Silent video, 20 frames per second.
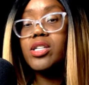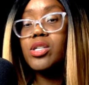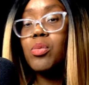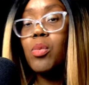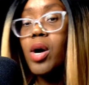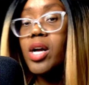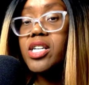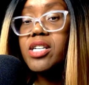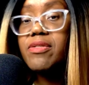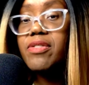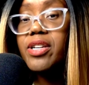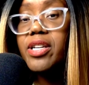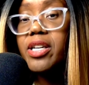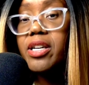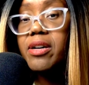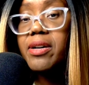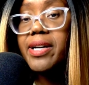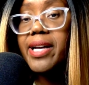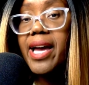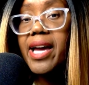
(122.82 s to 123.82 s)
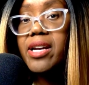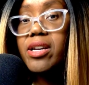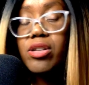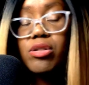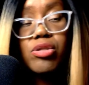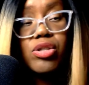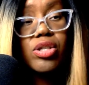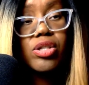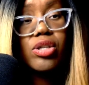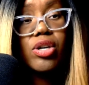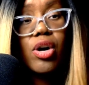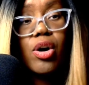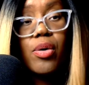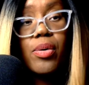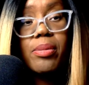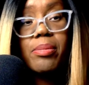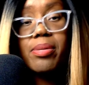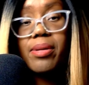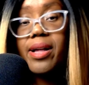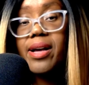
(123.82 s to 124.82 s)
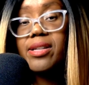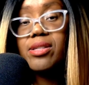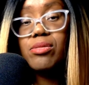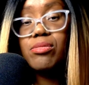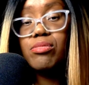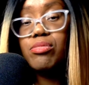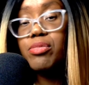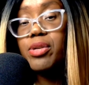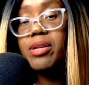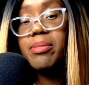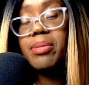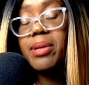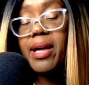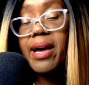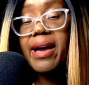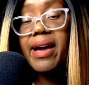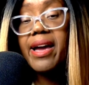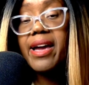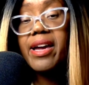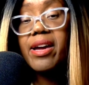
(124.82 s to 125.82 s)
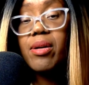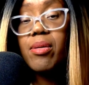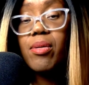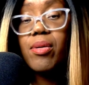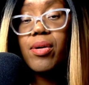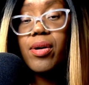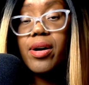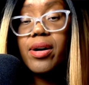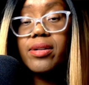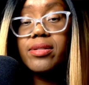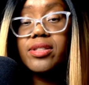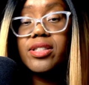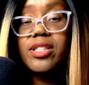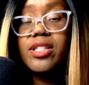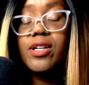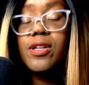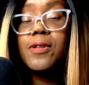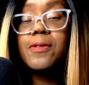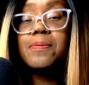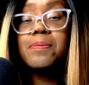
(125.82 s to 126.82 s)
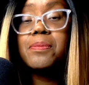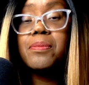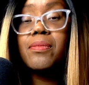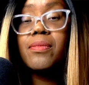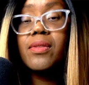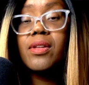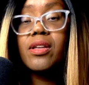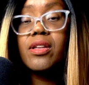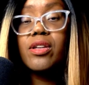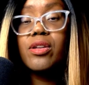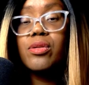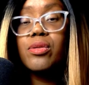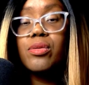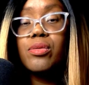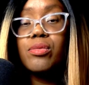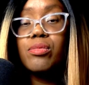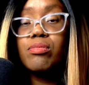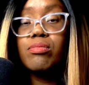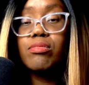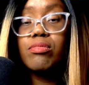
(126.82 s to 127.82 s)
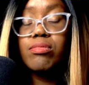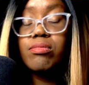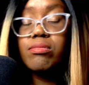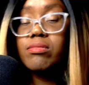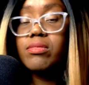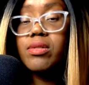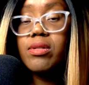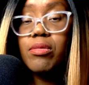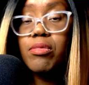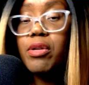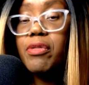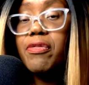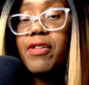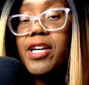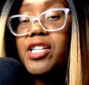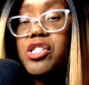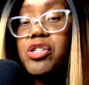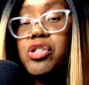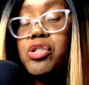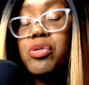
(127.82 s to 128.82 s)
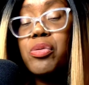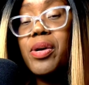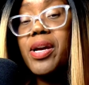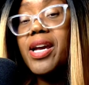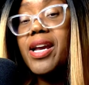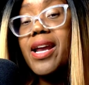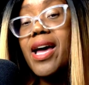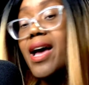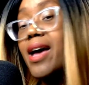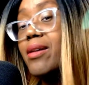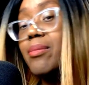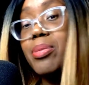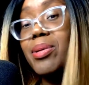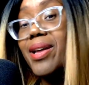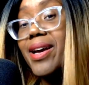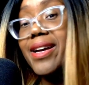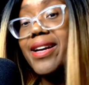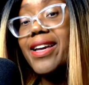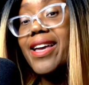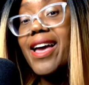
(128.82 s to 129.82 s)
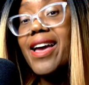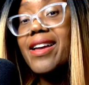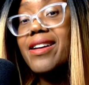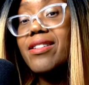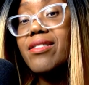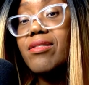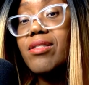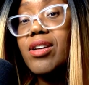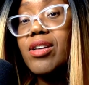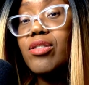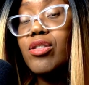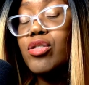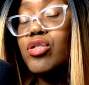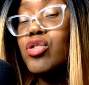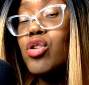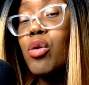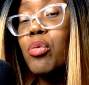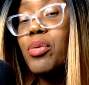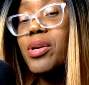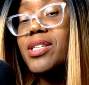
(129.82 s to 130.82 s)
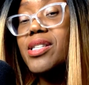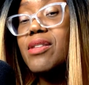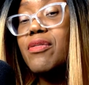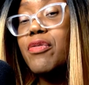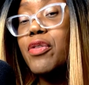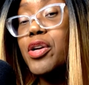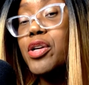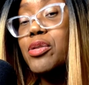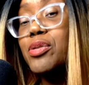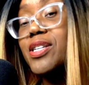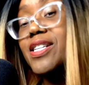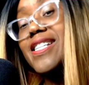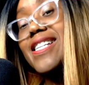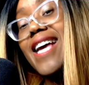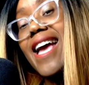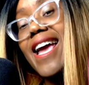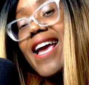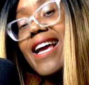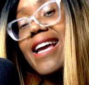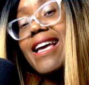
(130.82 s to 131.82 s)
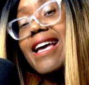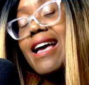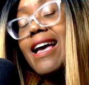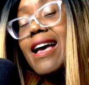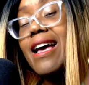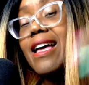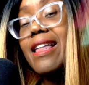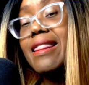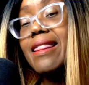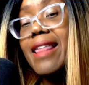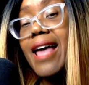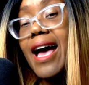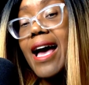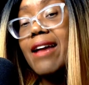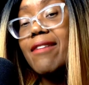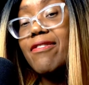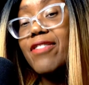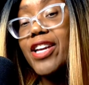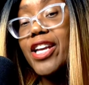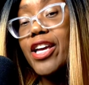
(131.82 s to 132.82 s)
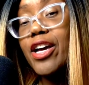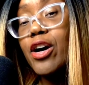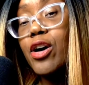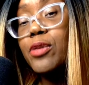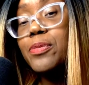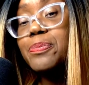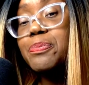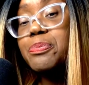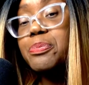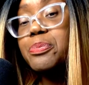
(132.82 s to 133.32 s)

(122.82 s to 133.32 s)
to watch a video again, you just go and press replay, or you refresh your screen and play it again. There's no reason for you to take that video